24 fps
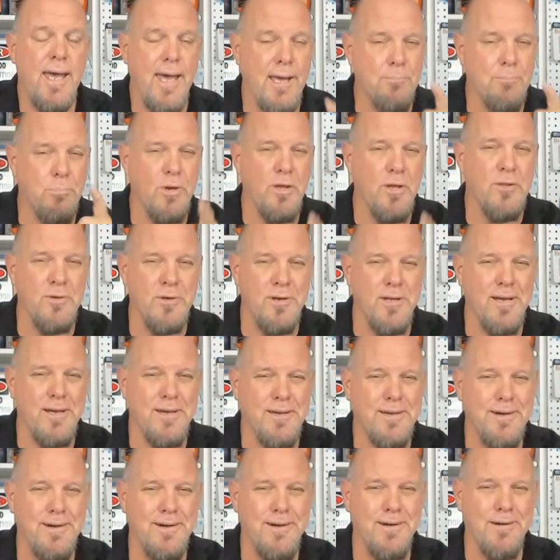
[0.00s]

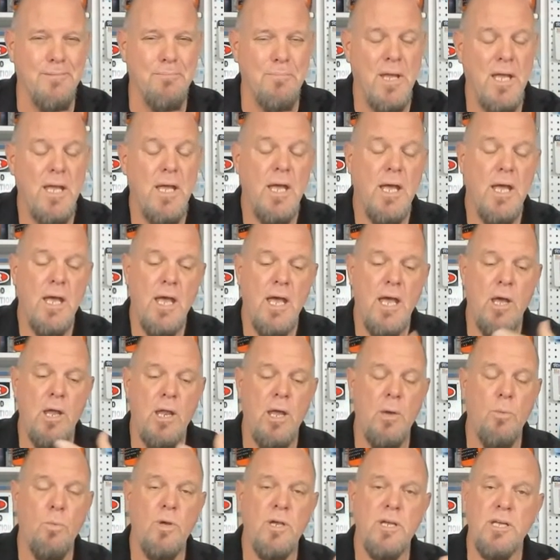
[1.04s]
@brother.com,
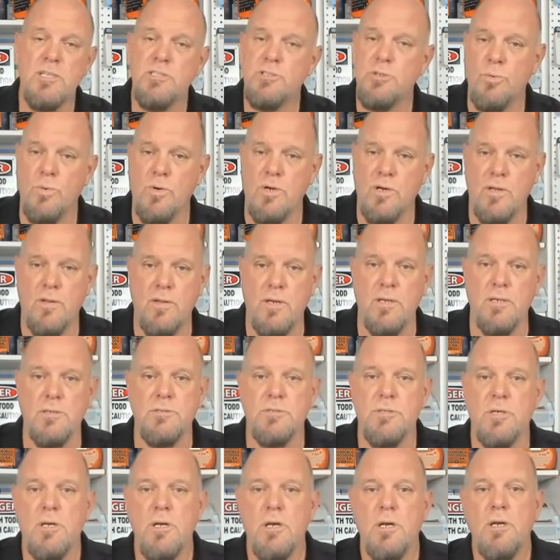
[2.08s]
and we'll get you one of
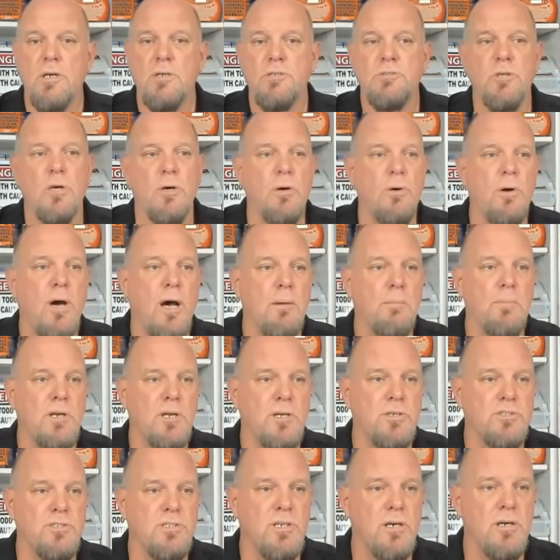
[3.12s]
these. So I'm
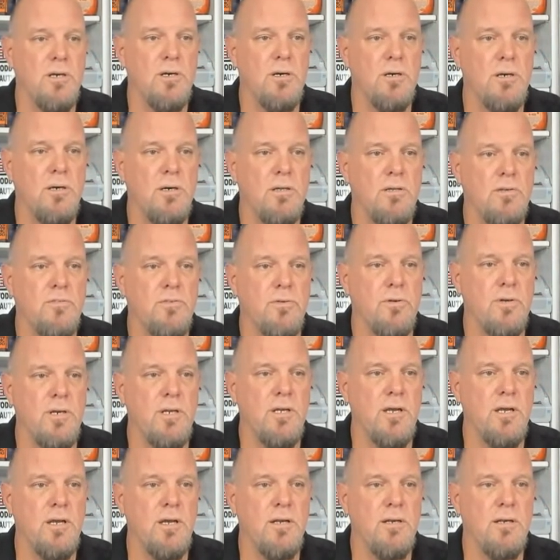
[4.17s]
going to share the
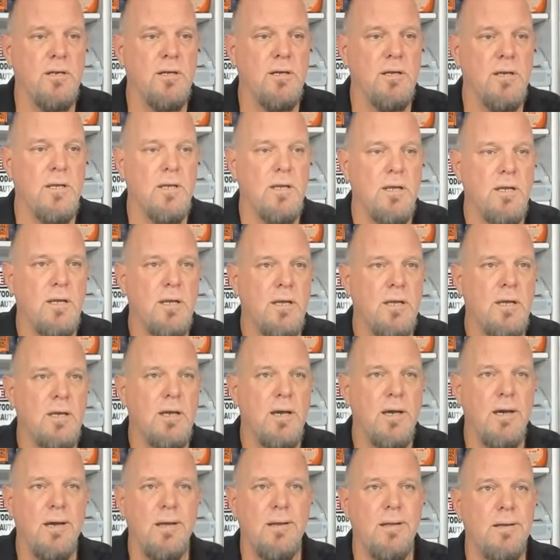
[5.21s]
screen again.
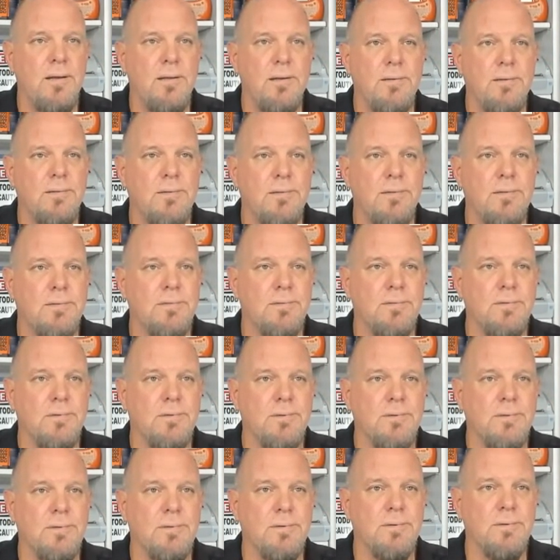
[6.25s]
All
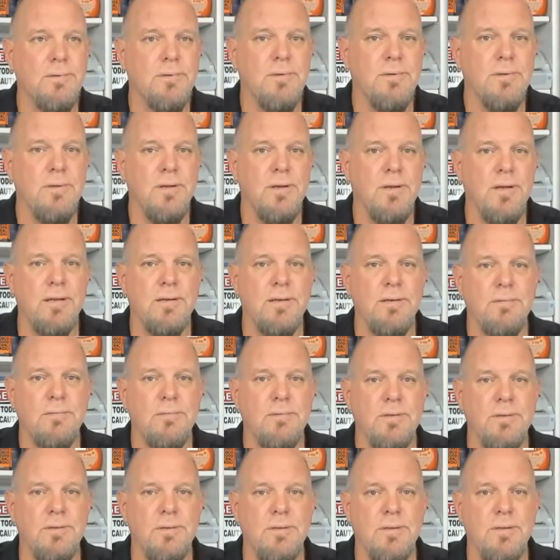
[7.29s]
right, we'll do